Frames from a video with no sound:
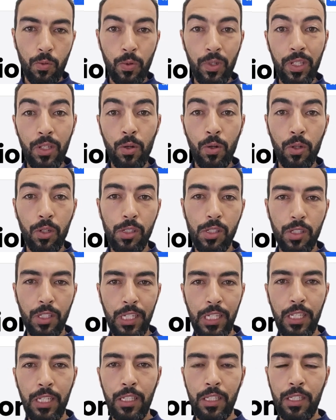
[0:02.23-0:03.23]
we all
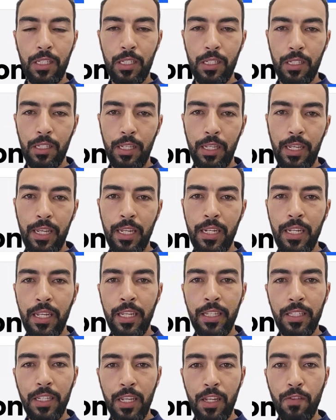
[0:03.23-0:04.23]
need
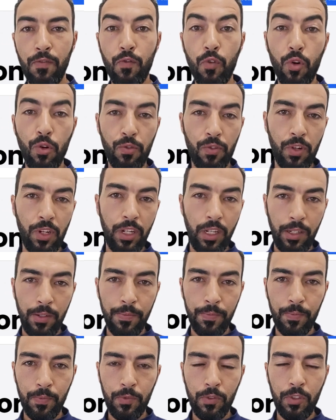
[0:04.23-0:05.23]
n8n for free.
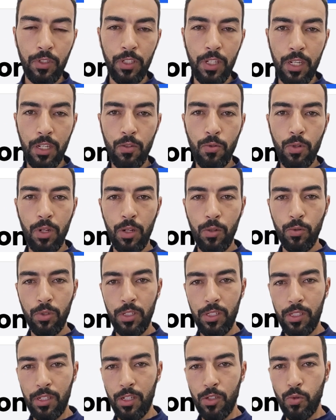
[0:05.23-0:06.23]
Today I
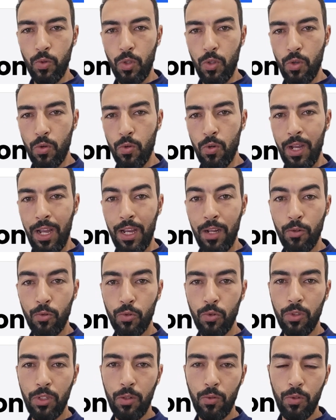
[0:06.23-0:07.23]
will discuss with you how
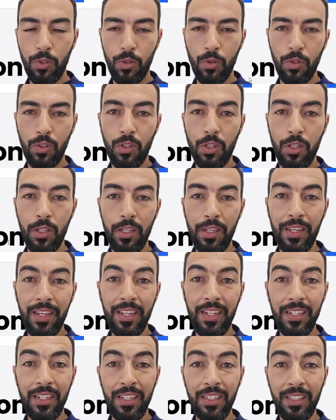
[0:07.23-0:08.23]
to download
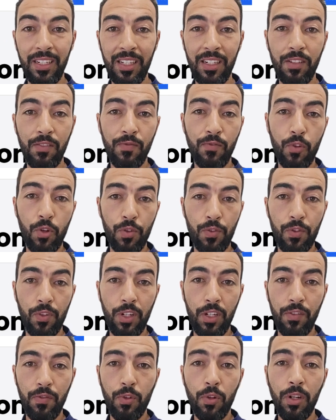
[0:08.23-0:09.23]
n8n for
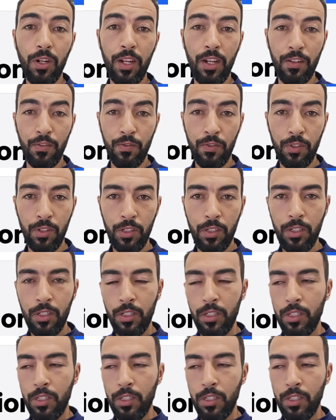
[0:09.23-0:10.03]
free for life.